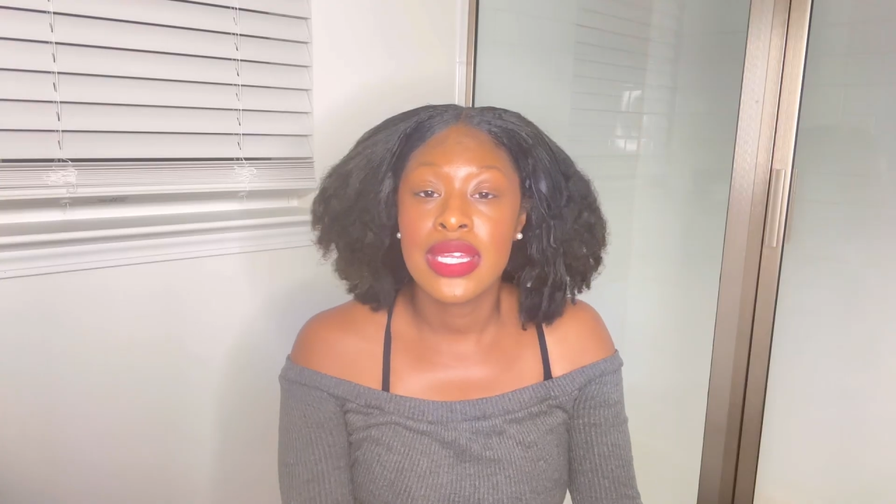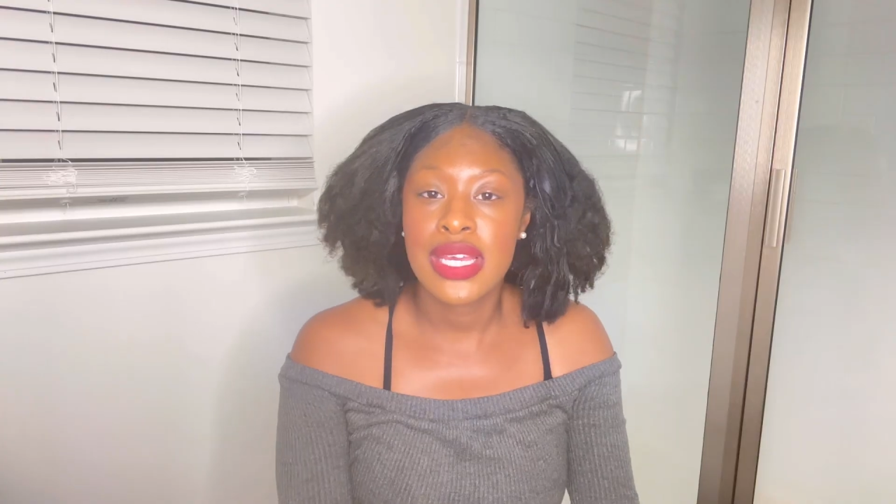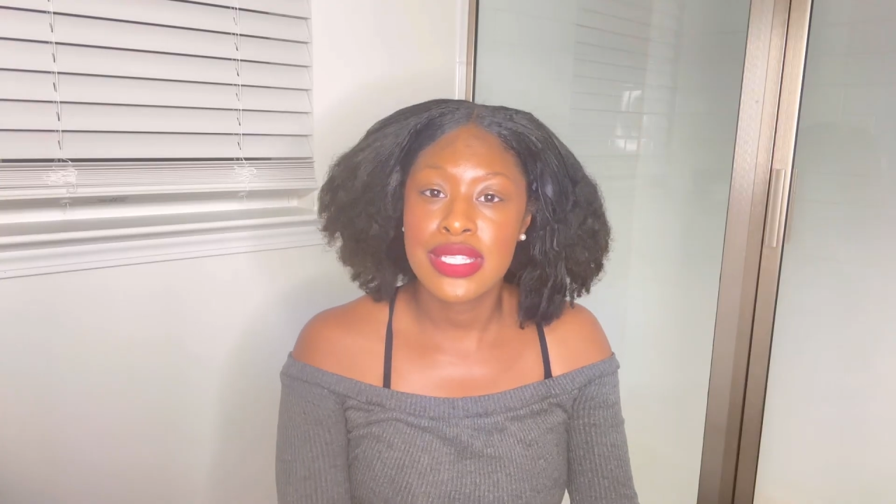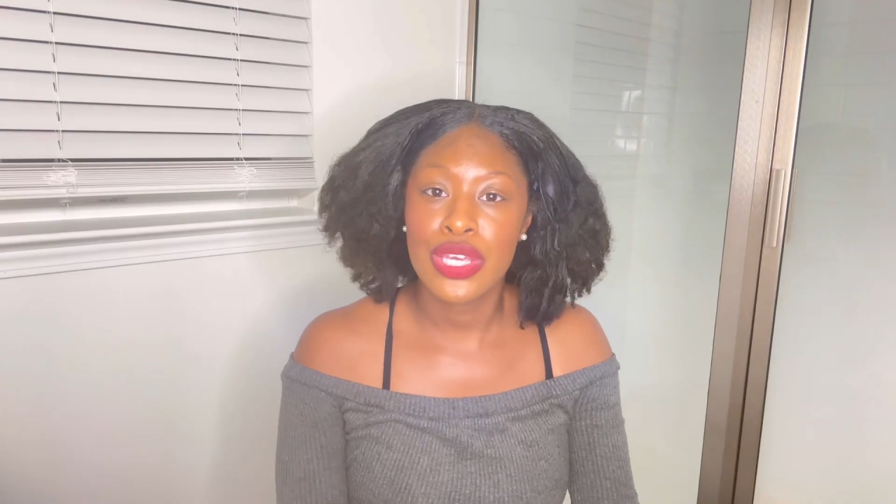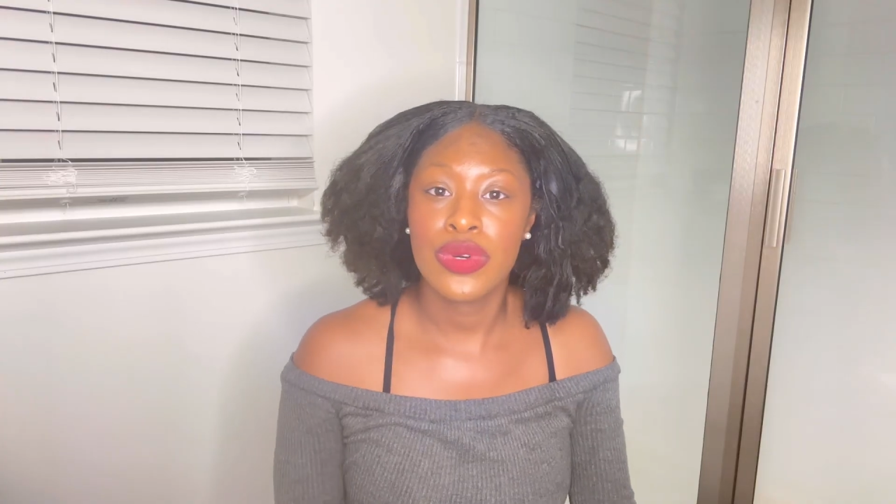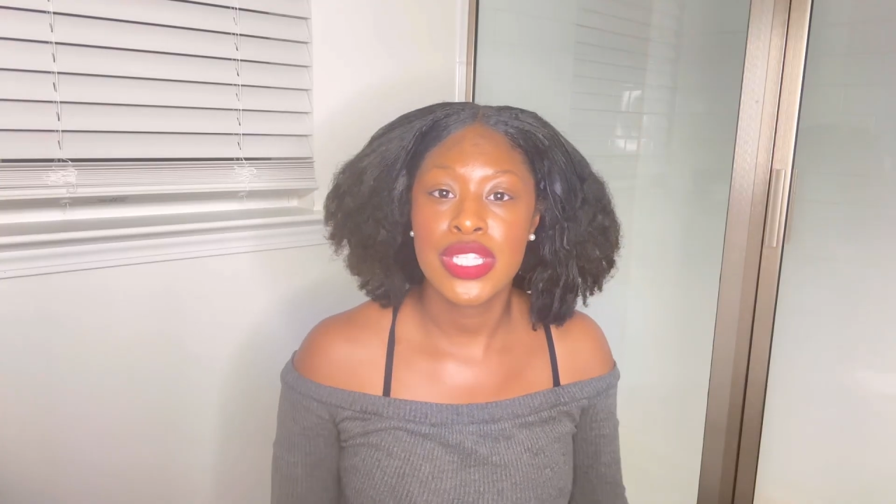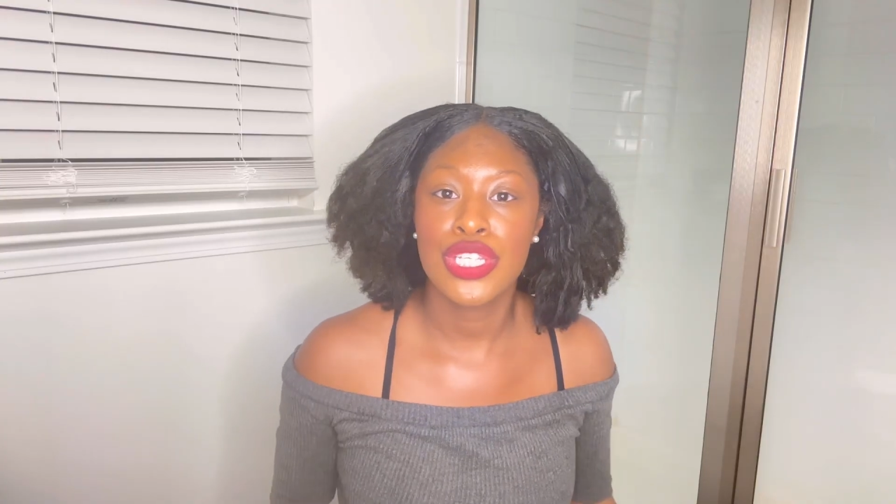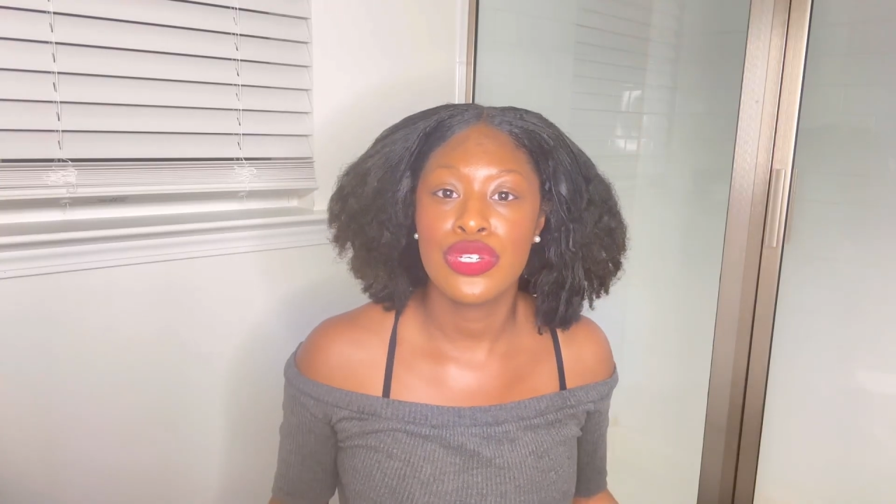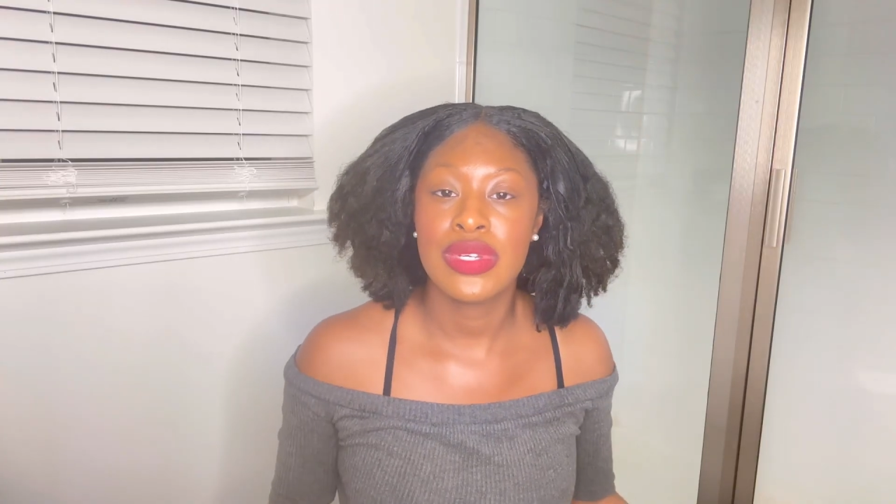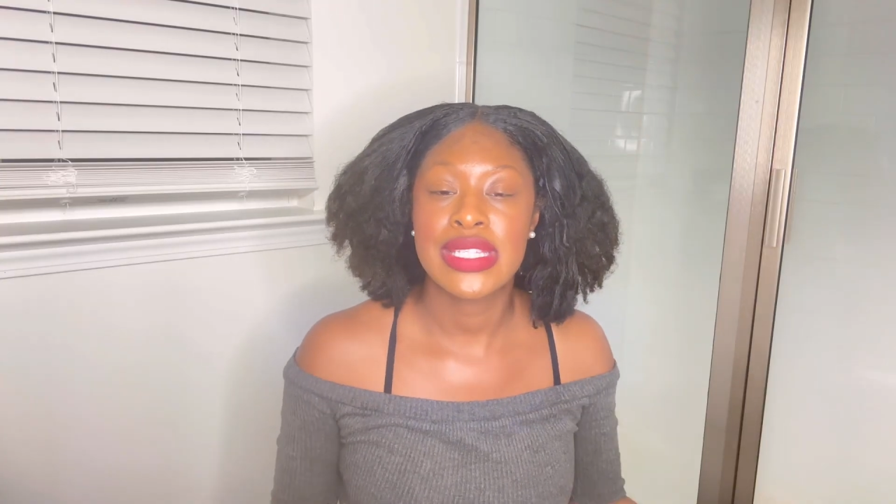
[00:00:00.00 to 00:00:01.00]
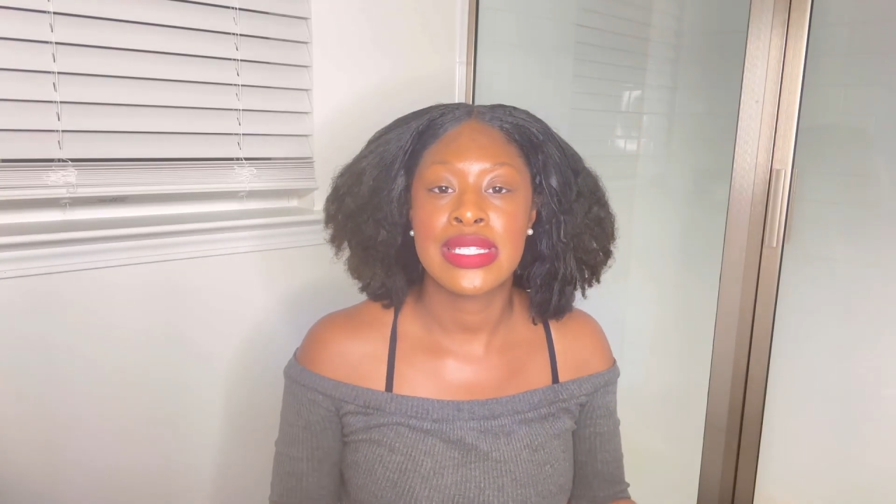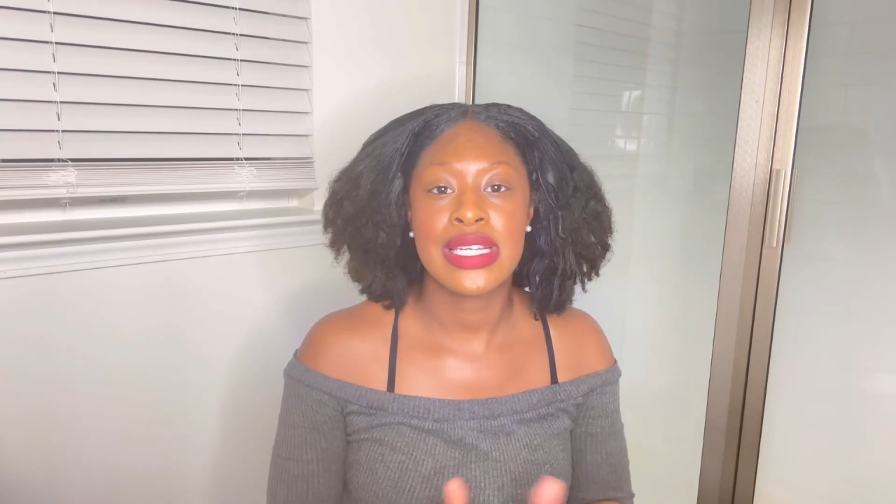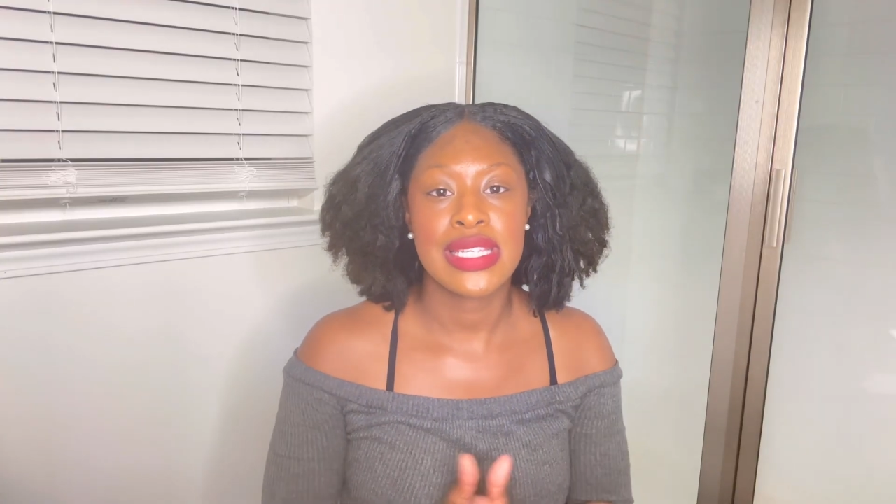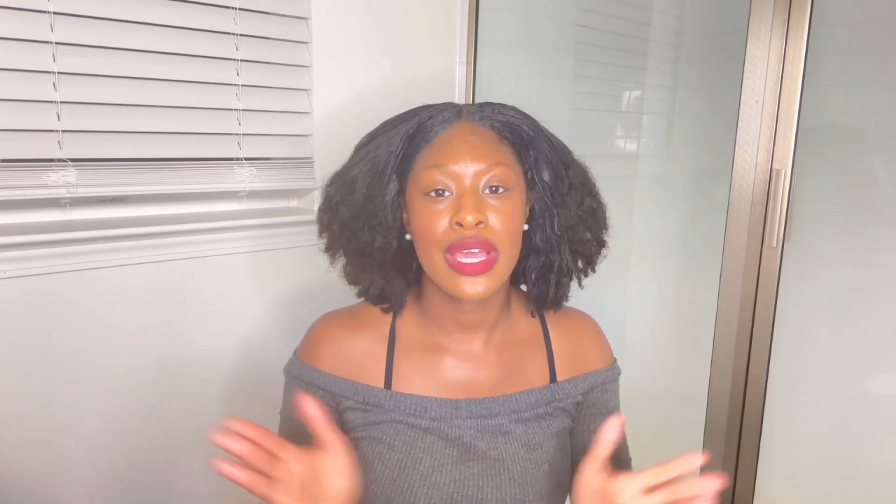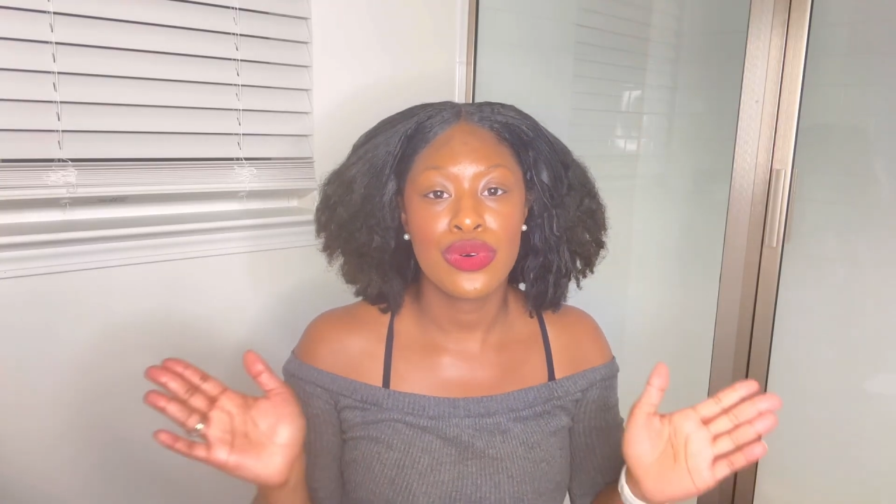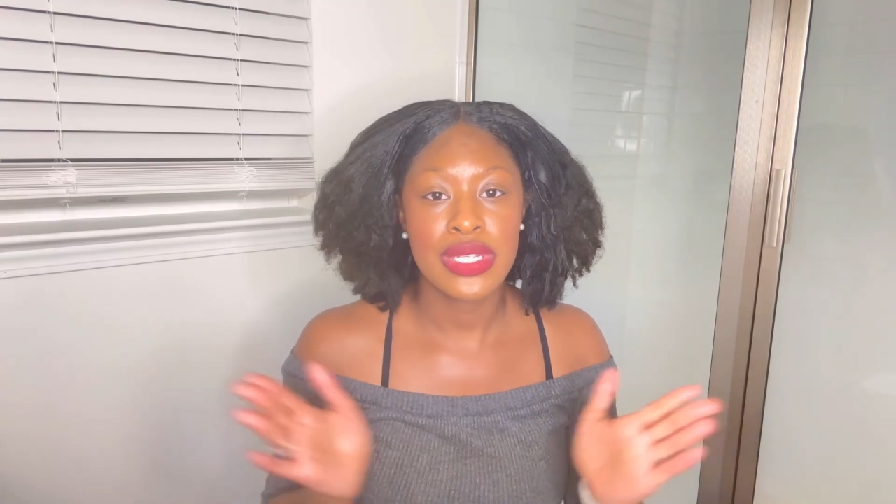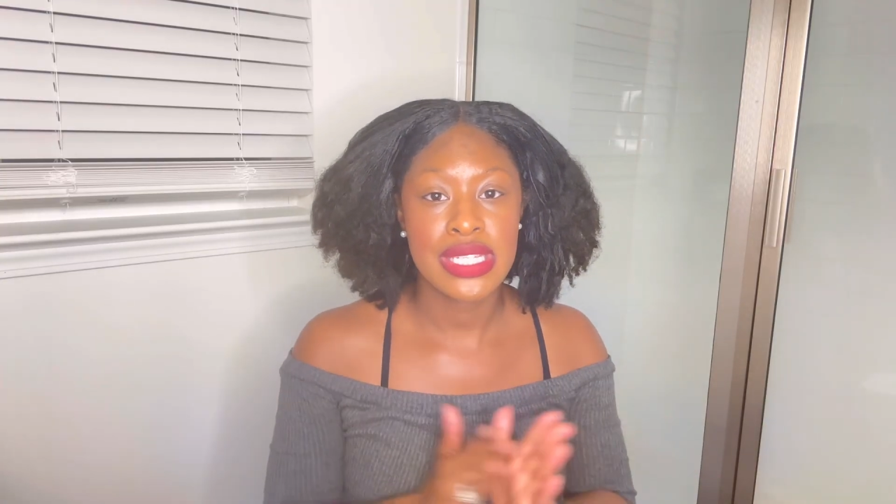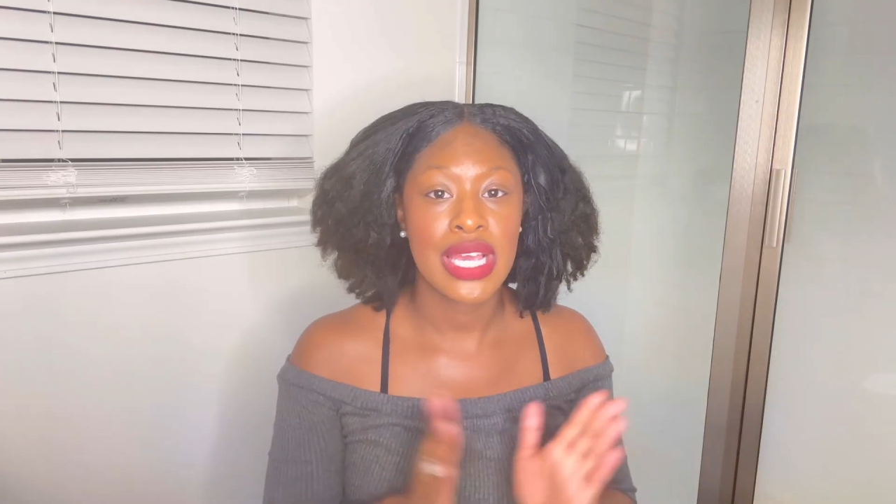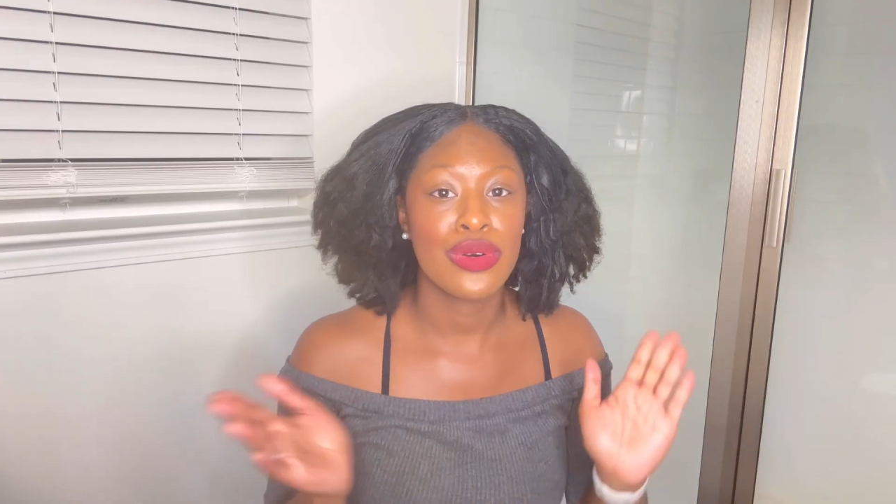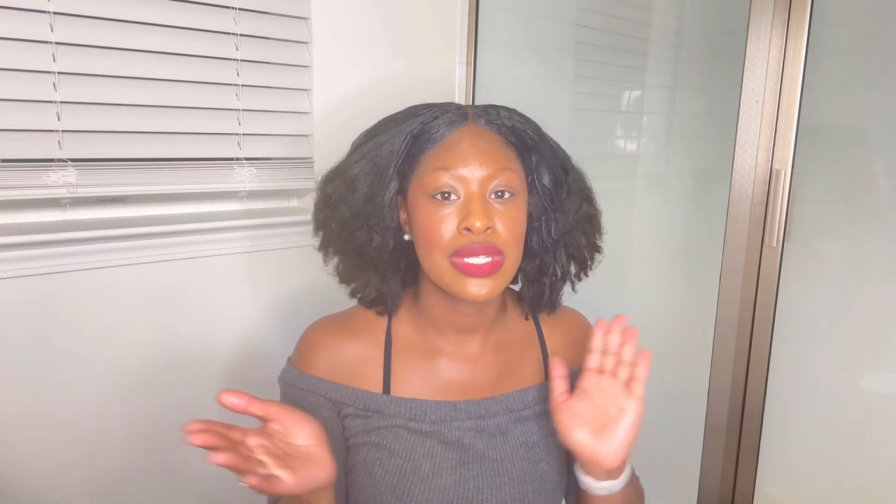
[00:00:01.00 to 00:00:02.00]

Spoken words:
next thing you want to do is detangle, detangle,